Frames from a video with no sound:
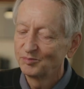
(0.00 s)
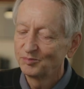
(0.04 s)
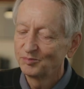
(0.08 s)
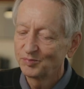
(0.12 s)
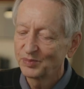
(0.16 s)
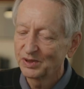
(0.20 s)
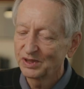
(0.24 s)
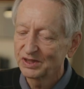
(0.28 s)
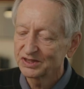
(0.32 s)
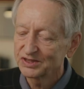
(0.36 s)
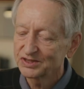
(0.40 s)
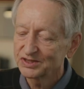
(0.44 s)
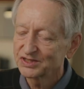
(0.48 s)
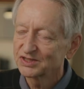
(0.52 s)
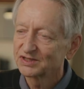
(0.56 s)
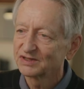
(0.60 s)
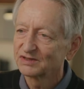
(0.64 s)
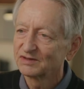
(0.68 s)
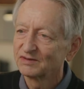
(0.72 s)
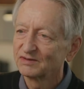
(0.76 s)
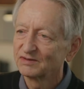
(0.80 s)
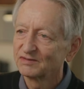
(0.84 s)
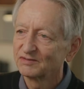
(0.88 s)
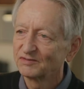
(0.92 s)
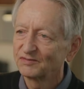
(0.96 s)
But
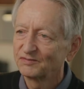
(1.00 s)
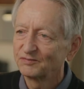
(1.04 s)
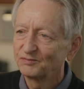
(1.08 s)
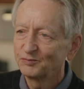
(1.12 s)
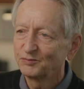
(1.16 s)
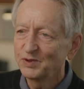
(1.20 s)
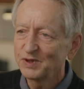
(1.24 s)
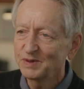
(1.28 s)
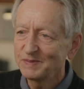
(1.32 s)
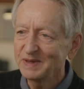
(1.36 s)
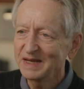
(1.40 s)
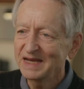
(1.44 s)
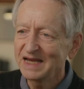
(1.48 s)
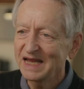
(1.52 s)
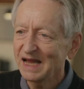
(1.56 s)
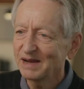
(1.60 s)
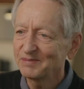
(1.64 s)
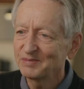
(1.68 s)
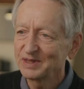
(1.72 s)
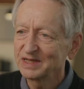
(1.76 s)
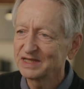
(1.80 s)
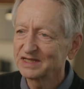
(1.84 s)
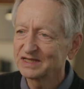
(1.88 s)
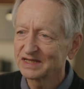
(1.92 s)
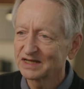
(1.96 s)
with a big gap
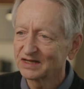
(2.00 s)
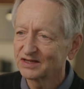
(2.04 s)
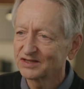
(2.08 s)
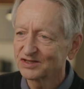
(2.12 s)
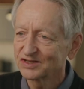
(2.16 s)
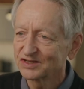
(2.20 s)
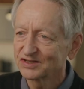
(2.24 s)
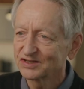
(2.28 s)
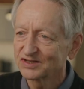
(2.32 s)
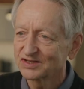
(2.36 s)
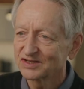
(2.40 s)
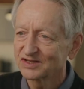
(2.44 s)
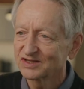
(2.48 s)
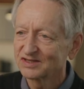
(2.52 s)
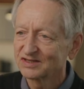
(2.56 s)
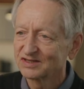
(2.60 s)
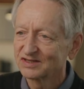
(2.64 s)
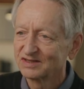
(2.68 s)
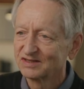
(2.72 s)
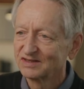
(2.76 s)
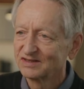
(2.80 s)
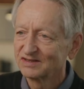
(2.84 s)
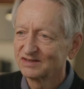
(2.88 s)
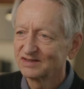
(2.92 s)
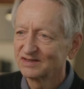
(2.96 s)
in intelligence,
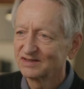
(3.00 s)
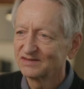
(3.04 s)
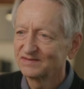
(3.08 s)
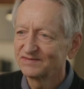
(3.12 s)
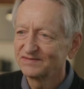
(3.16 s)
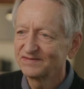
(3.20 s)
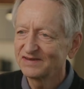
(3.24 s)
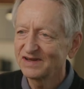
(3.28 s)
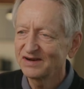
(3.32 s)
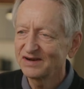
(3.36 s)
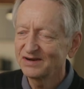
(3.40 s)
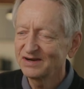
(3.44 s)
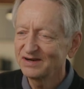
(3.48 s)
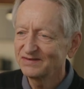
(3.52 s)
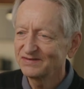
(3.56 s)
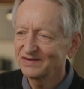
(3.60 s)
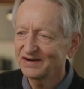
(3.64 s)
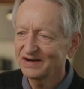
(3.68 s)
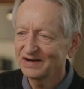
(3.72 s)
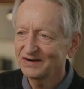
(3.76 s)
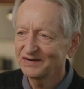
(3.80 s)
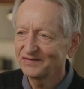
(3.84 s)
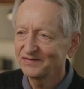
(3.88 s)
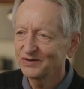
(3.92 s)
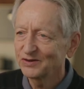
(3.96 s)
there's very,
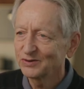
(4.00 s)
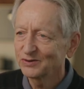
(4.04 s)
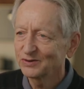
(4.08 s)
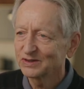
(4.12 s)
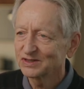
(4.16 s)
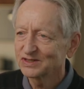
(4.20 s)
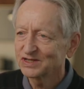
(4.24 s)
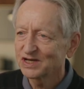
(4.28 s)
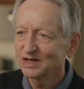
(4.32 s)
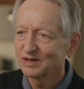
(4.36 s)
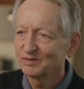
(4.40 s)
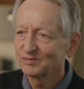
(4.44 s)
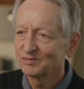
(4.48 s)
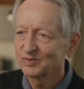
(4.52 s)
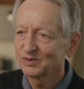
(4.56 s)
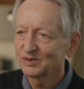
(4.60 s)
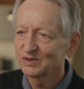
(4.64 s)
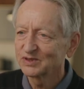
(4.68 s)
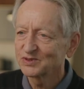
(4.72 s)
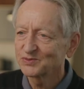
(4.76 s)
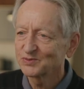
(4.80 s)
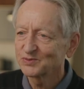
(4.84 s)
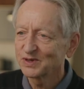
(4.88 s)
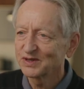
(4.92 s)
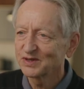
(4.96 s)
very few
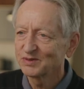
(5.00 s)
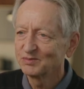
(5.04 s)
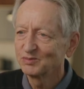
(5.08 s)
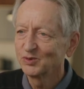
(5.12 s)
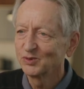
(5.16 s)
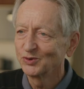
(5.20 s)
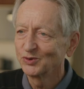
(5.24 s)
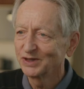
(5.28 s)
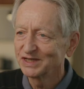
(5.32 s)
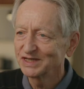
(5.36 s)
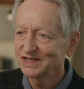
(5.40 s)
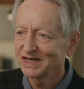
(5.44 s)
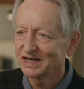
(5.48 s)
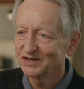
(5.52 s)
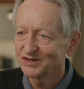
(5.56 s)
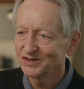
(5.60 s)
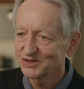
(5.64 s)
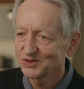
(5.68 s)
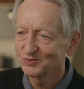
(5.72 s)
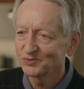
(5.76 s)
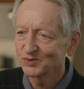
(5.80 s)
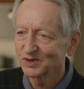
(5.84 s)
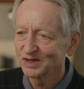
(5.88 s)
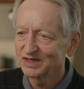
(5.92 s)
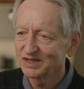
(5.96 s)
examples where the more
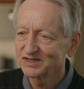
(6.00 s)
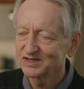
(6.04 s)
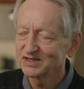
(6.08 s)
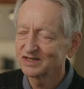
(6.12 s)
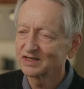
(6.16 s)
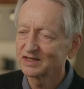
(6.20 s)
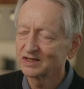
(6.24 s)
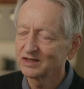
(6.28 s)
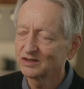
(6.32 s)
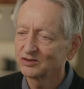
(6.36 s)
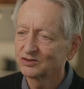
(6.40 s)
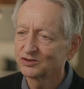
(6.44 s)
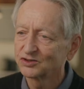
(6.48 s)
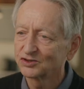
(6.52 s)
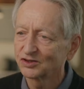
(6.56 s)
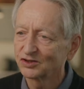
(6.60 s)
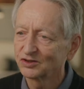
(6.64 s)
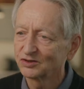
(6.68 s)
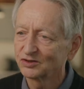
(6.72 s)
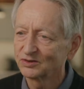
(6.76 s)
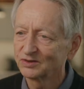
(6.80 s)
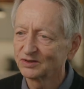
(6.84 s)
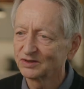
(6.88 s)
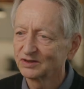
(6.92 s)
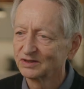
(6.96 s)
intelligent one isn't in
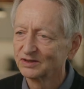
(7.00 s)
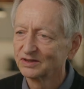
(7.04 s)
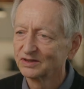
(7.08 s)
control.